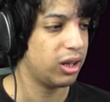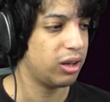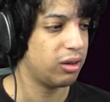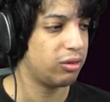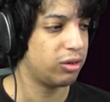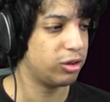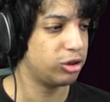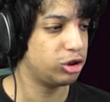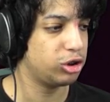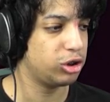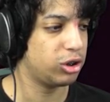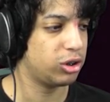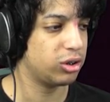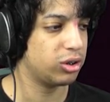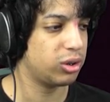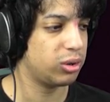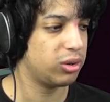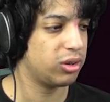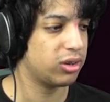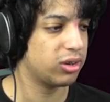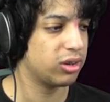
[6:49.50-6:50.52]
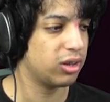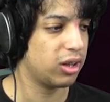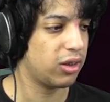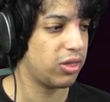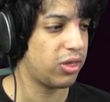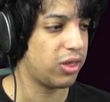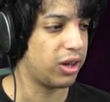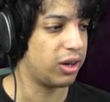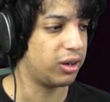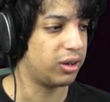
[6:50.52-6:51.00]
For sure, there is
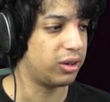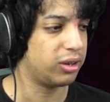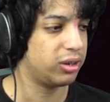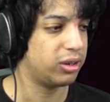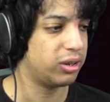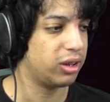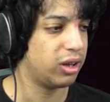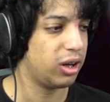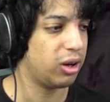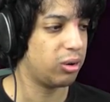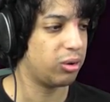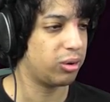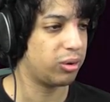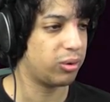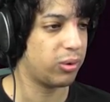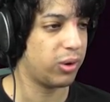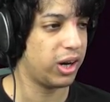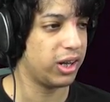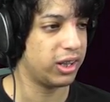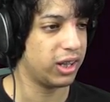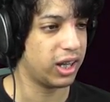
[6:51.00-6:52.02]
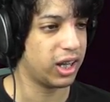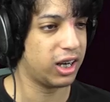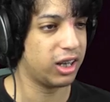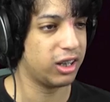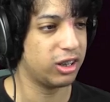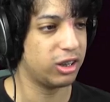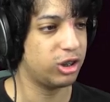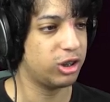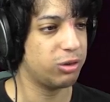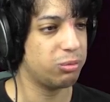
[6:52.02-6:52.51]
none there. Oh, great. I got
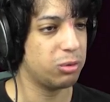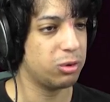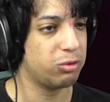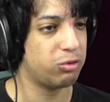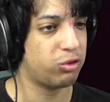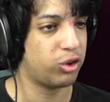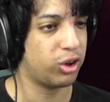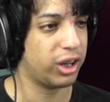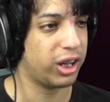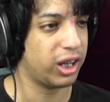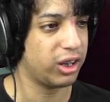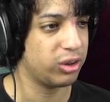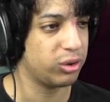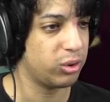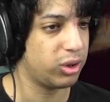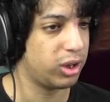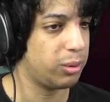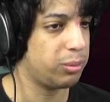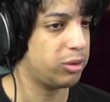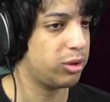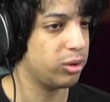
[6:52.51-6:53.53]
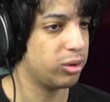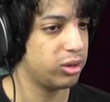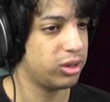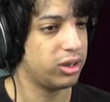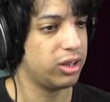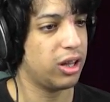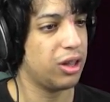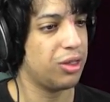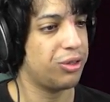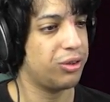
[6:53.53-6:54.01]
an achievement for, again, doing
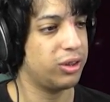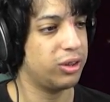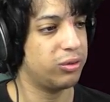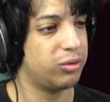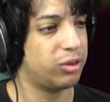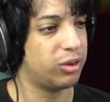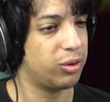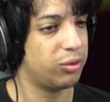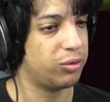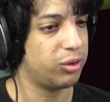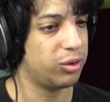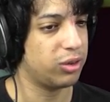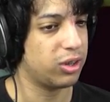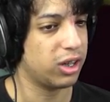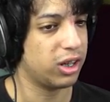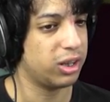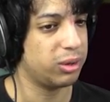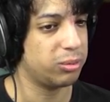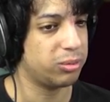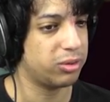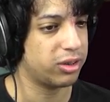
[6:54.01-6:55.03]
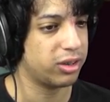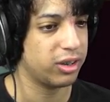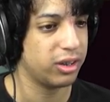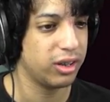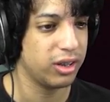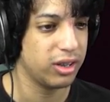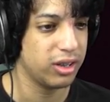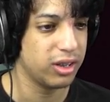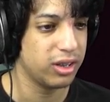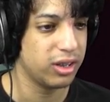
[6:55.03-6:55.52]
absolutely nothing for a few times.
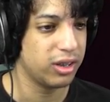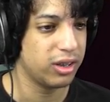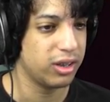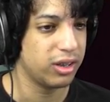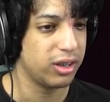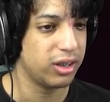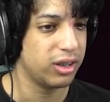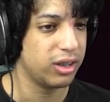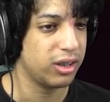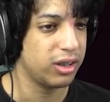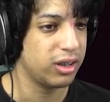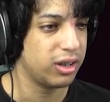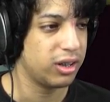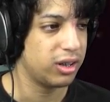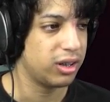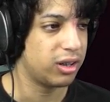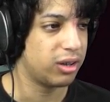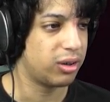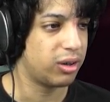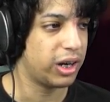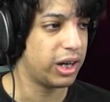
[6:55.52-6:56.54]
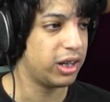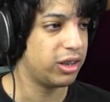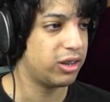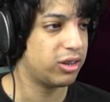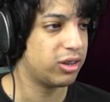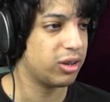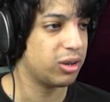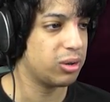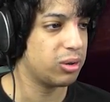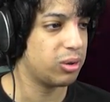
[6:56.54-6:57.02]
Alright,
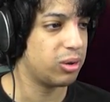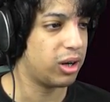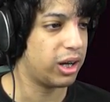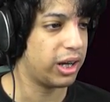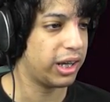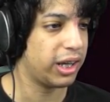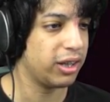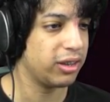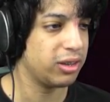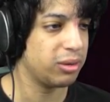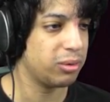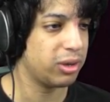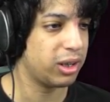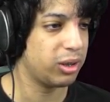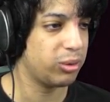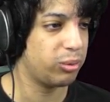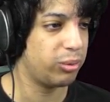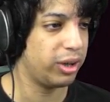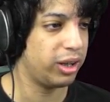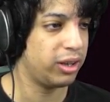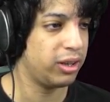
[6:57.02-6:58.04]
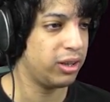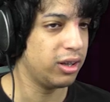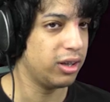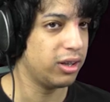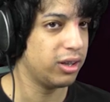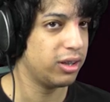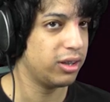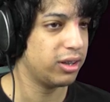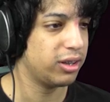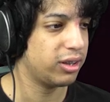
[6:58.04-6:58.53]
so I guess I've got to
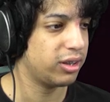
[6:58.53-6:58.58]
win.